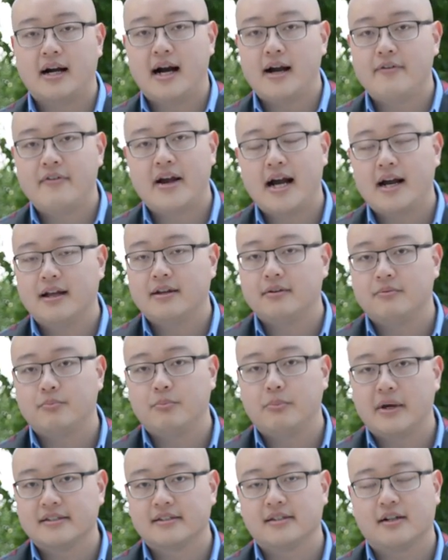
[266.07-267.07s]
I've had,
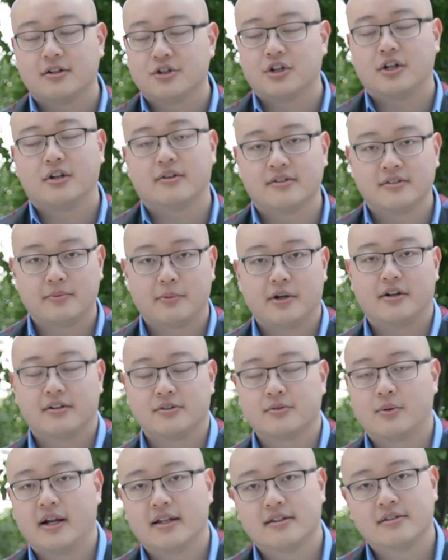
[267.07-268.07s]
basically I'll share
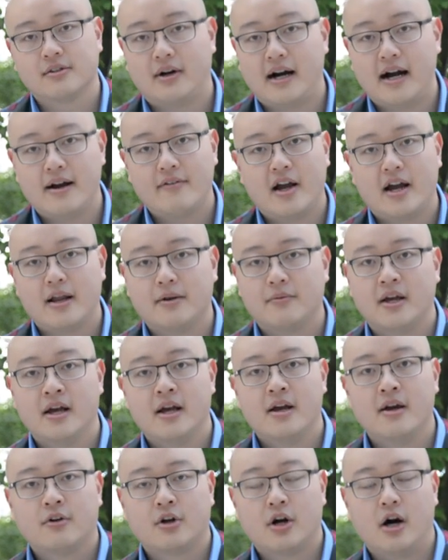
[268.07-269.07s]
experience, right? So I've had
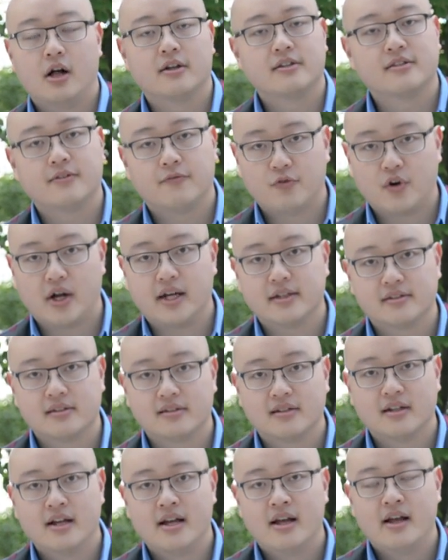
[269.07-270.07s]
colleagues and friends
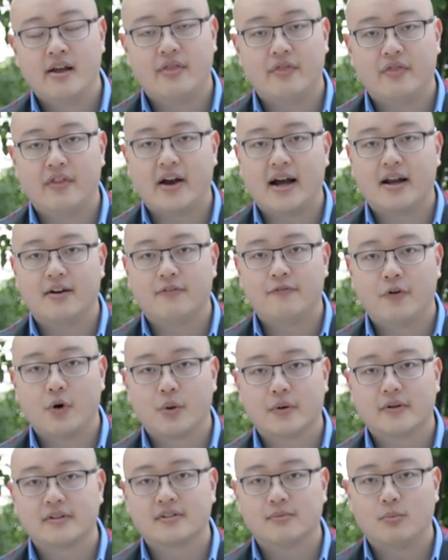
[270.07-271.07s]
that
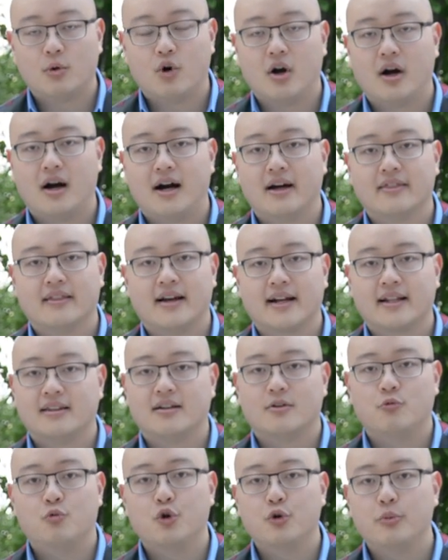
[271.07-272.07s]
focus more on like
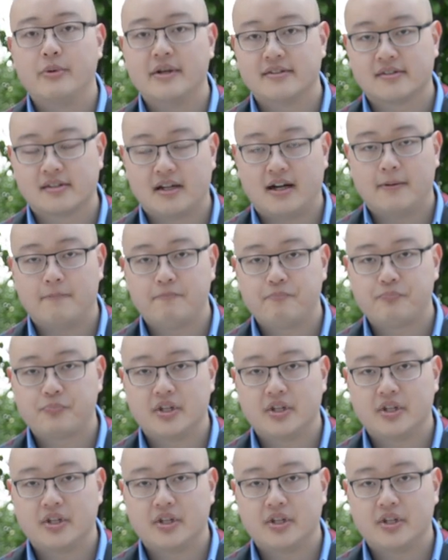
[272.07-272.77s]
the Ruby side.